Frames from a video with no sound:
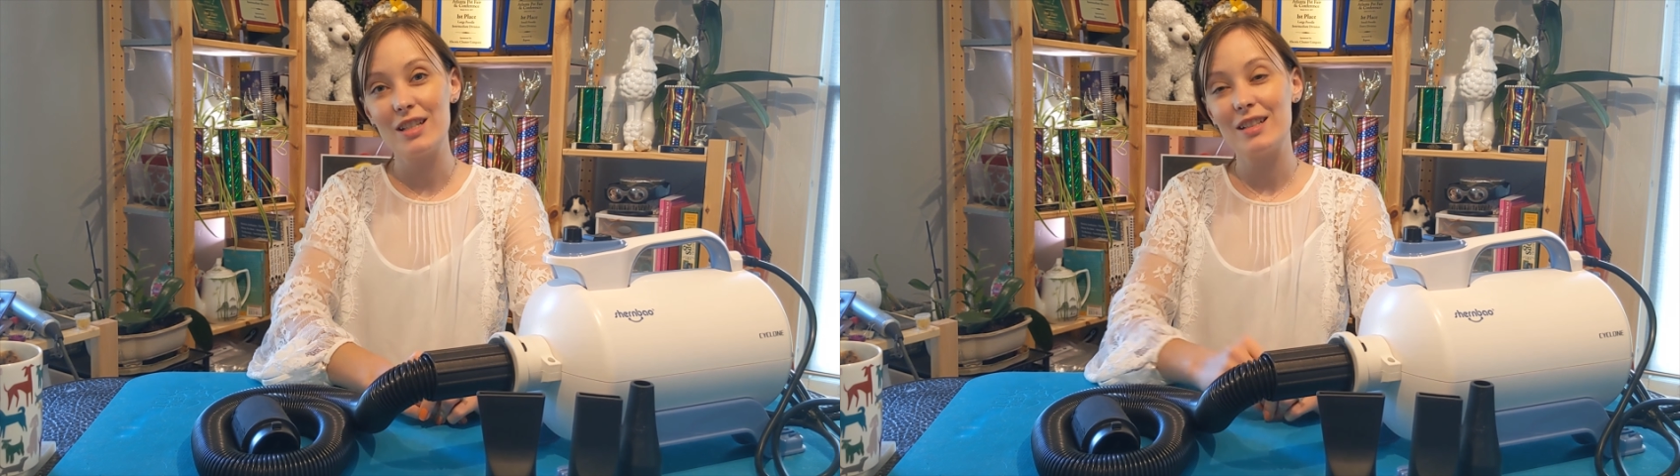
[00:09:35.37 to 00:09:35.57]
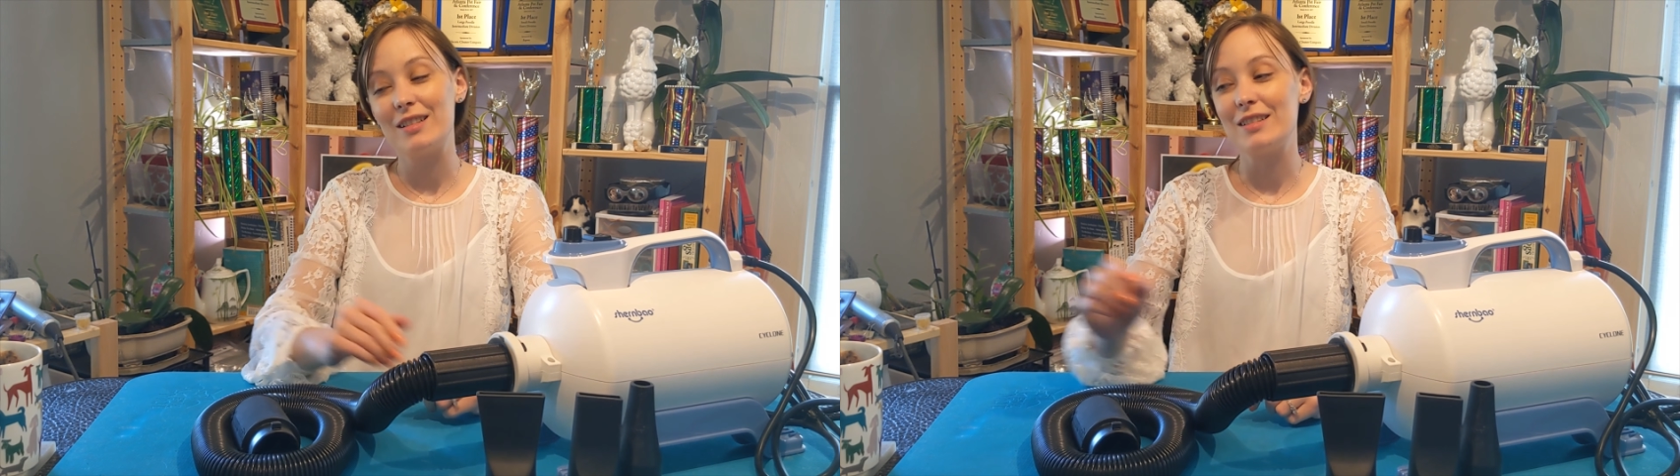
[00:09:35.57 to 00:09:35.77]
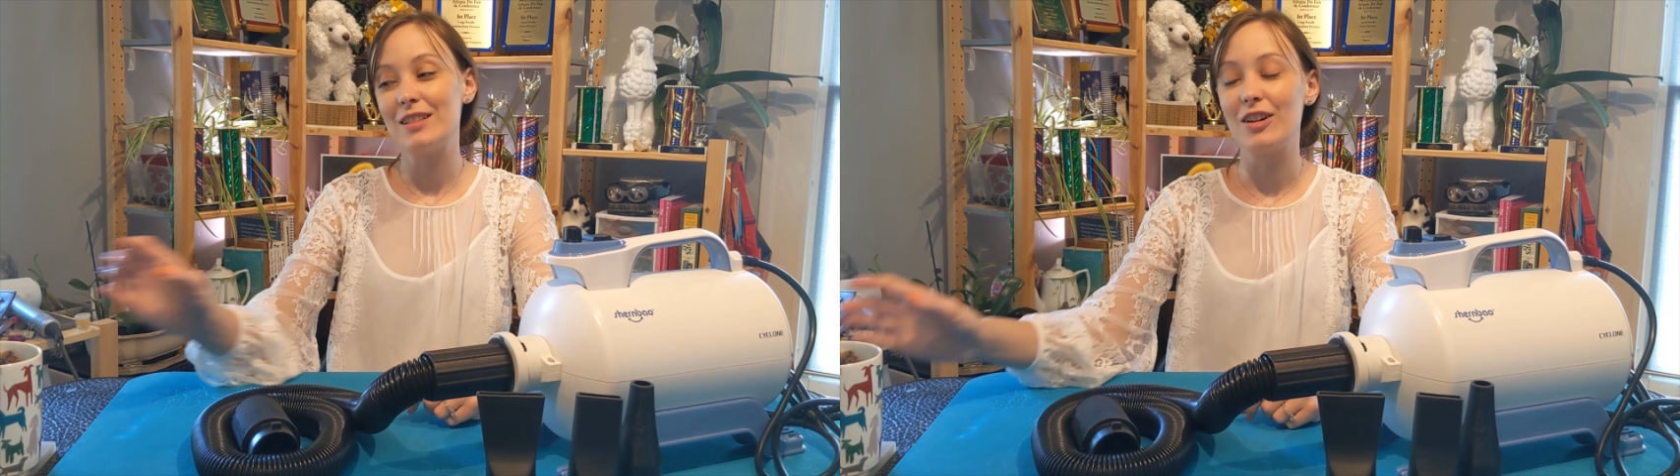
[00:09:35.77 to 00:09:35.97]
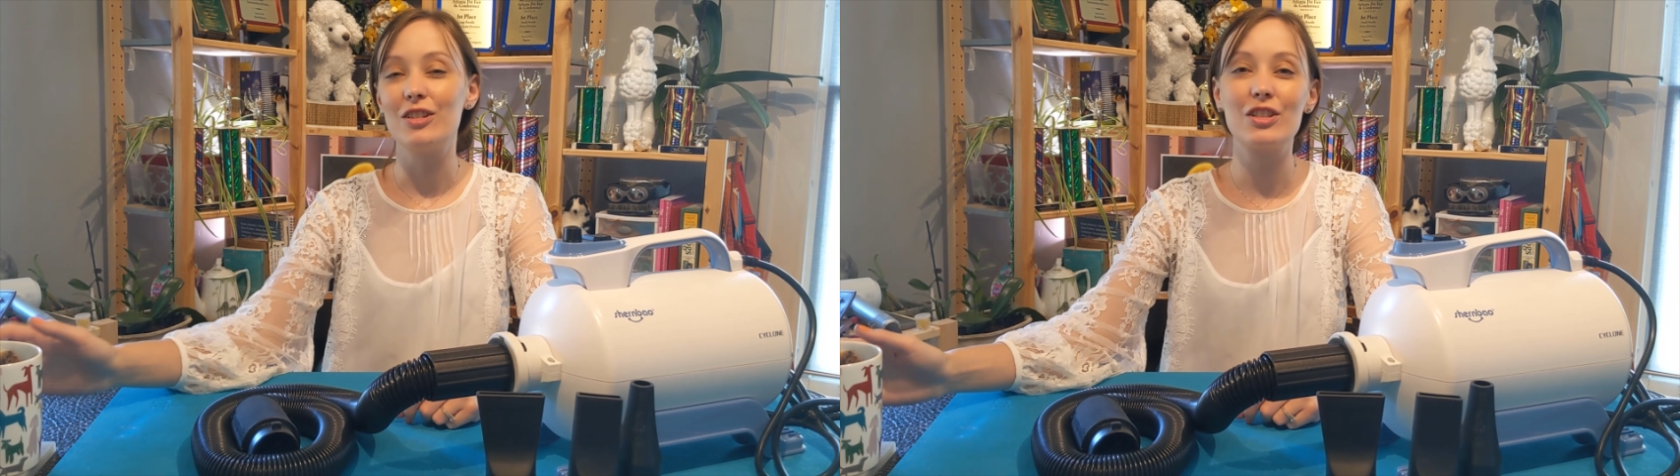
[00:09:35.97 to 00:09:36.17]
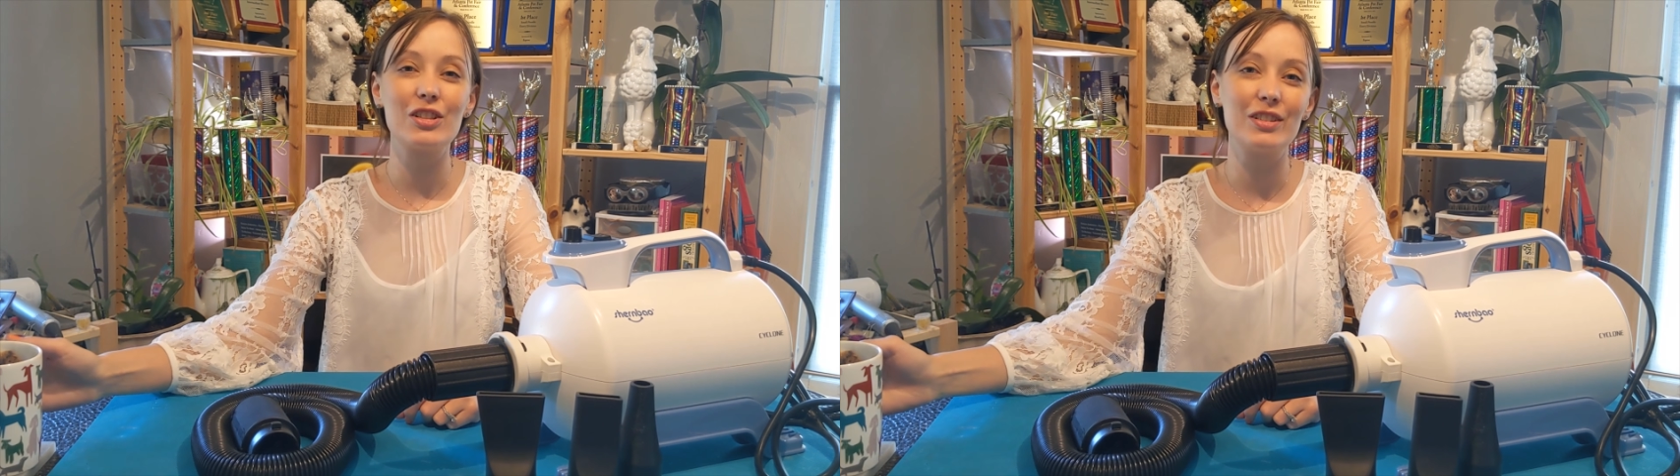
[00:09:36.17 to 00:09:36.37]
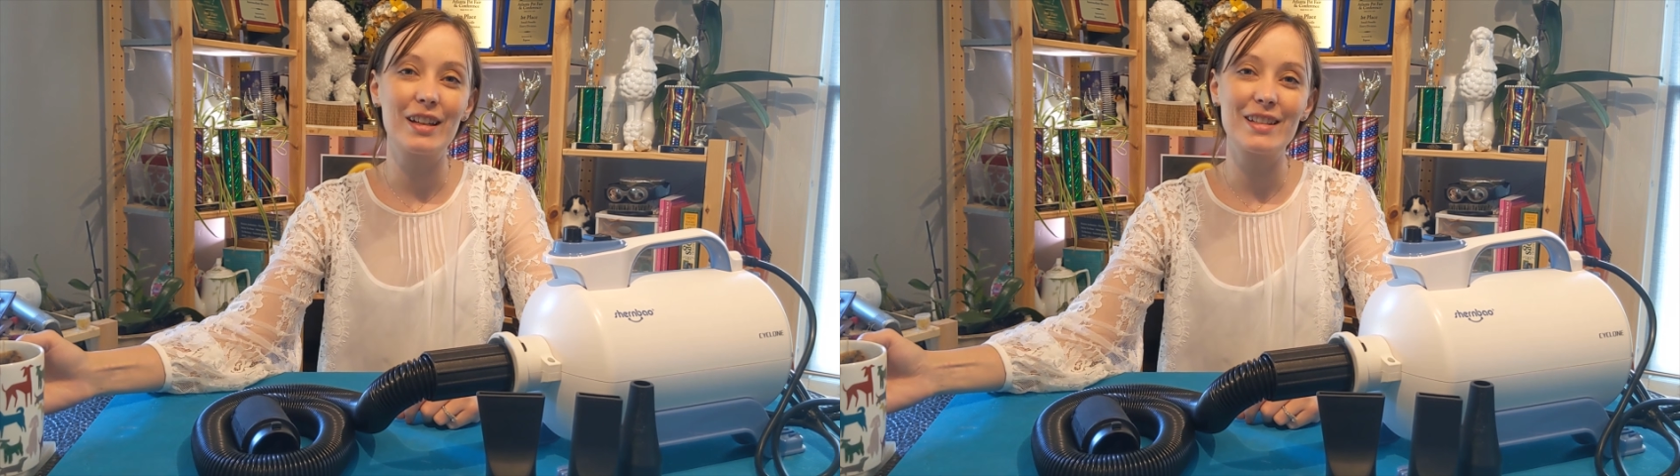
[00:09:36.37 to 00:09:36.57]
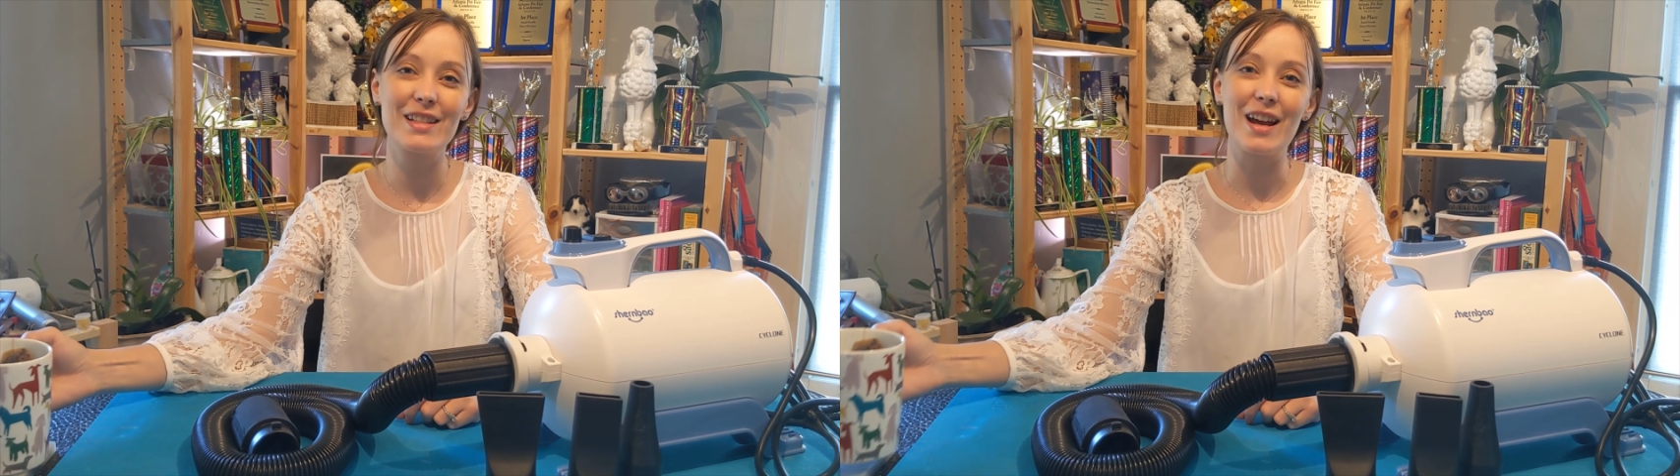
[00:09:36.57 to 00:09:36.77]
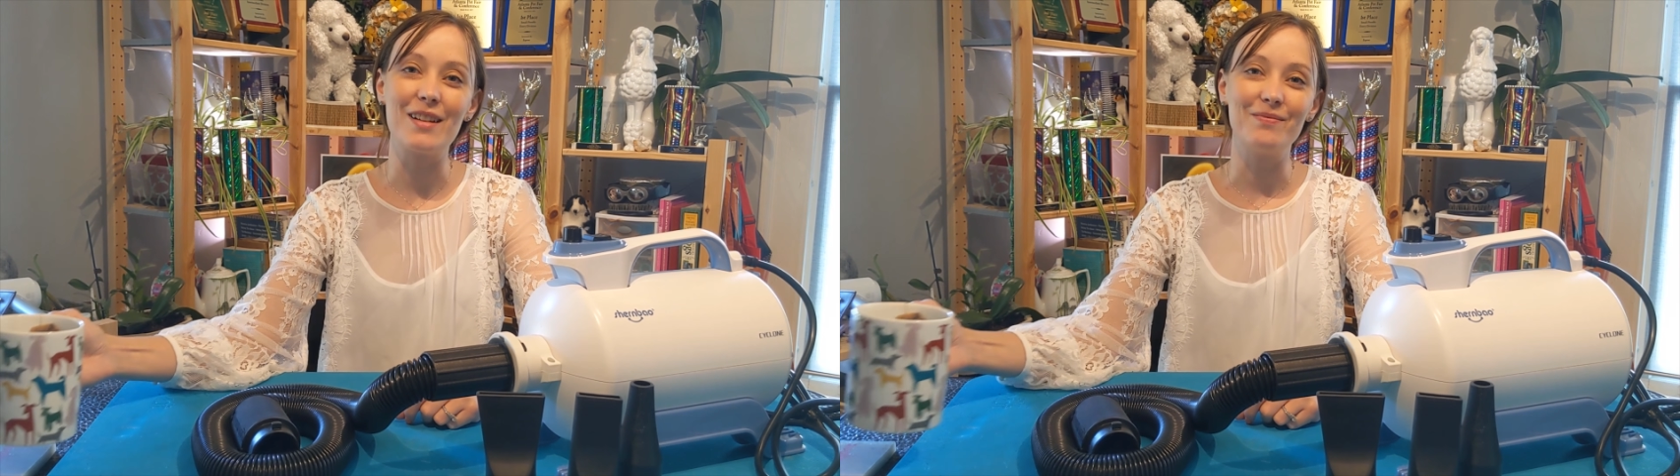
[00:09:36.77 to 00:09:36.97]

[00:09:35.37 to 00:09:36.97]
and until next time.